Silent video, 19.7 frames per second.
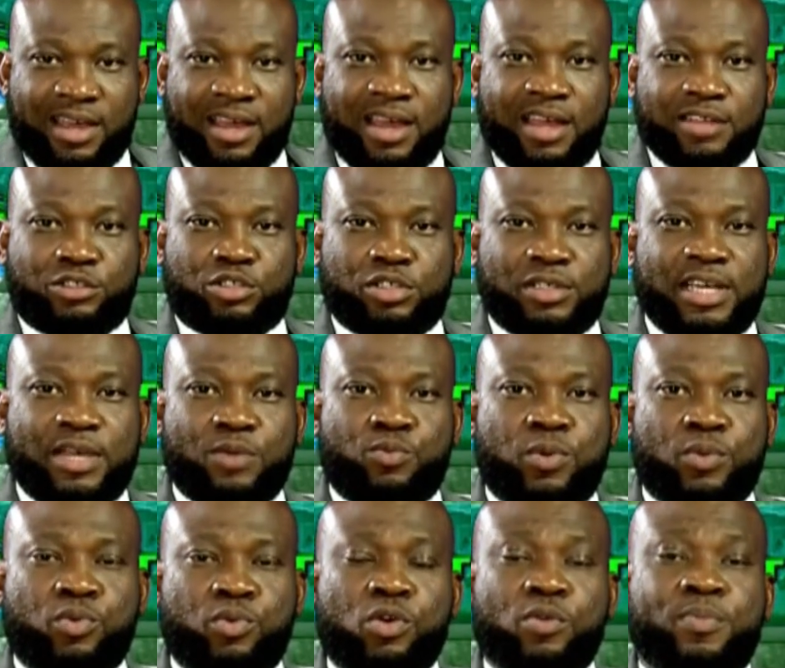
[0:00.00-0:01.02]
and today
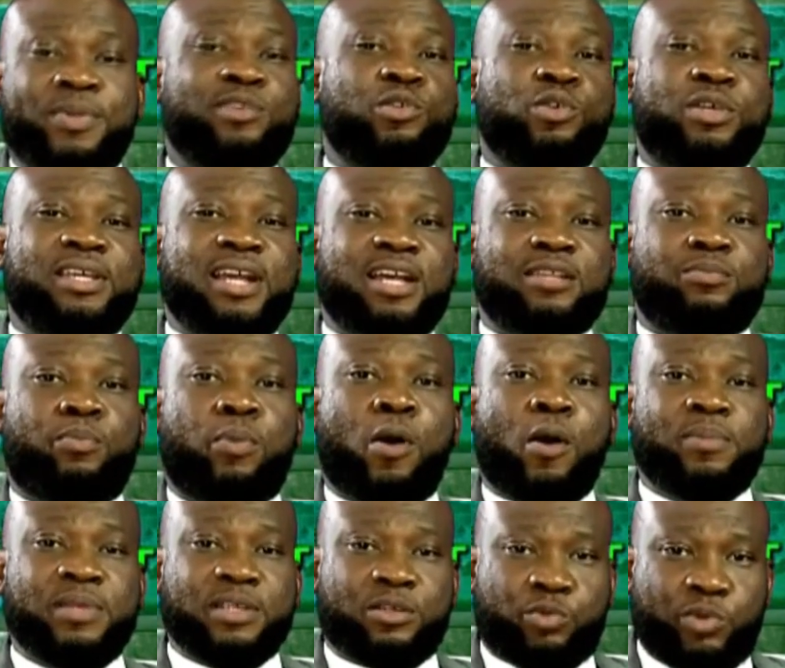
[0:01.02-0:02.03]
we will be looking at
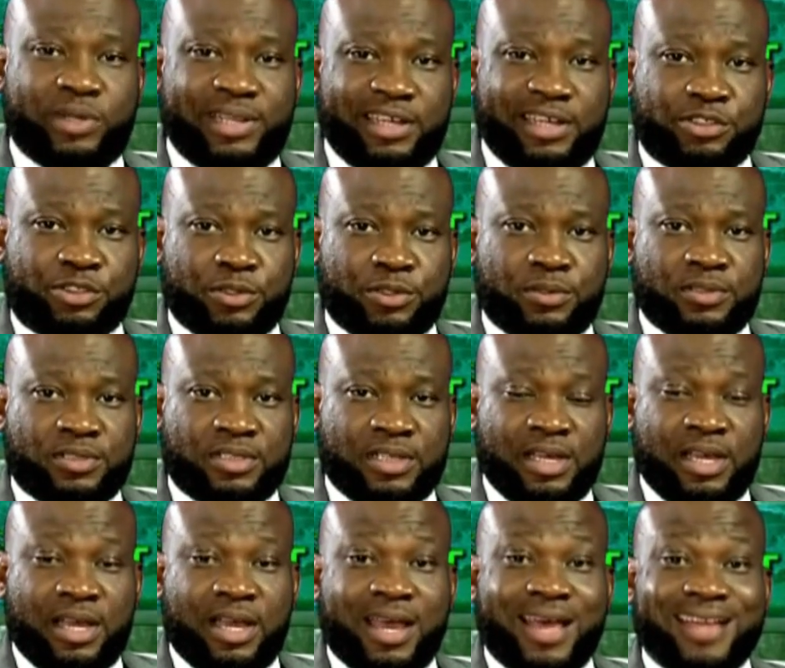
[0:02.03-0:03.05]
public relations
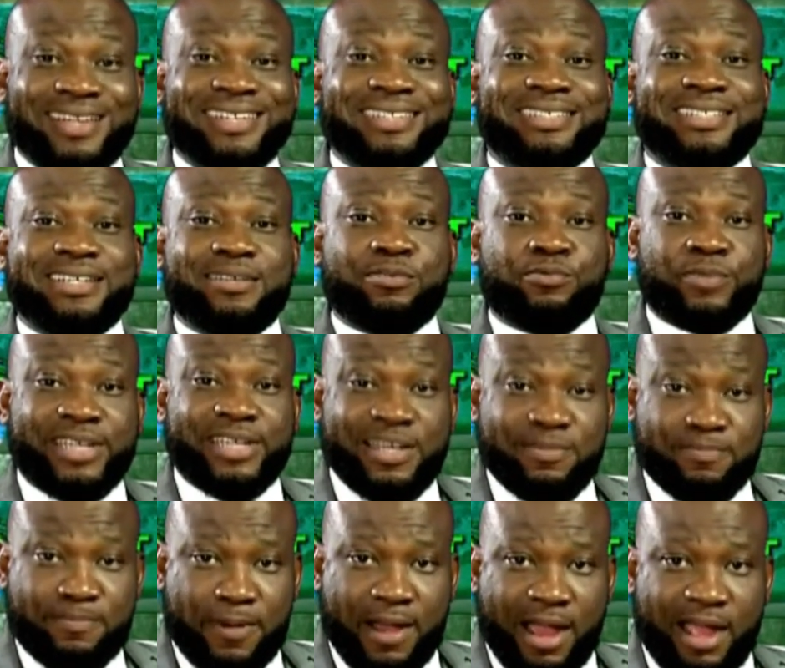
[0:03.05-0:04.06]
and its
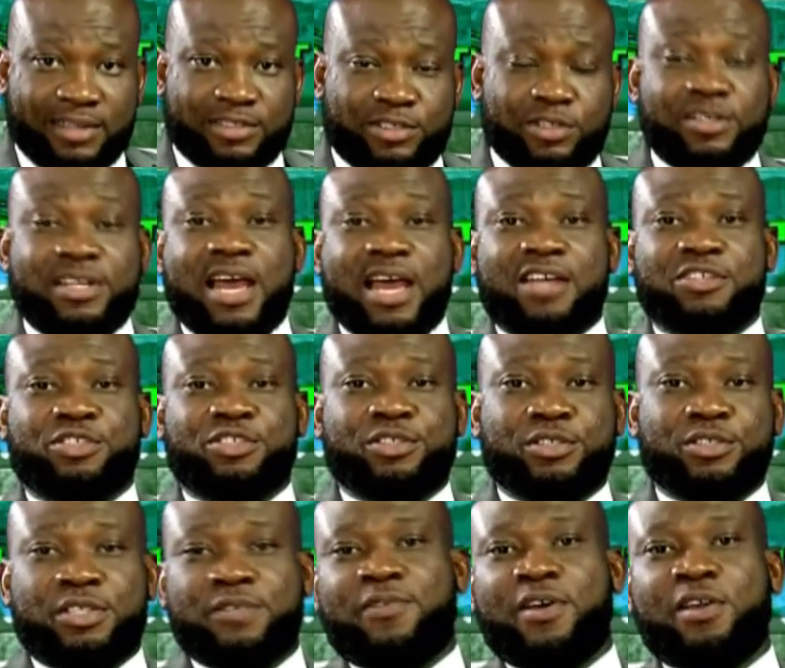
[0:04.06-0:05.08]
impact on
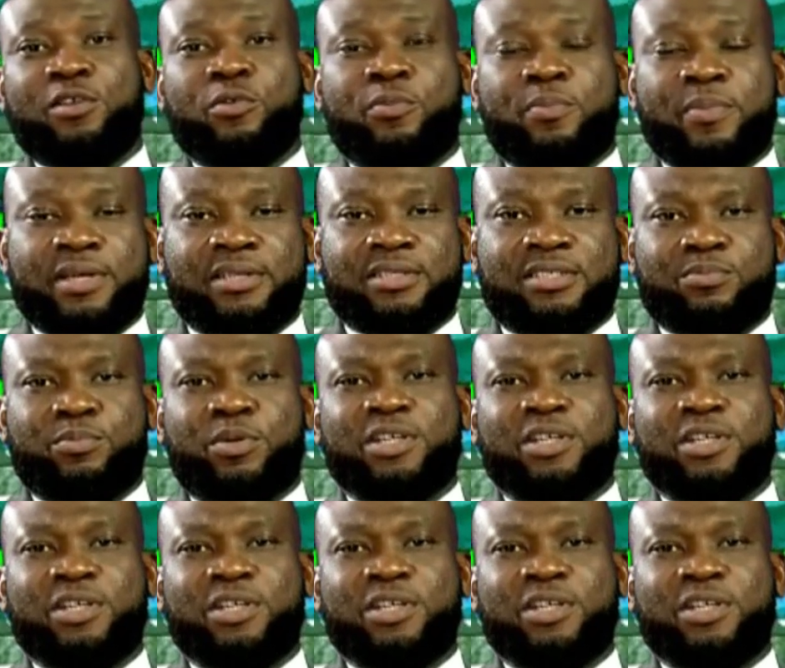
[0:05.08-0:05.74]
national development.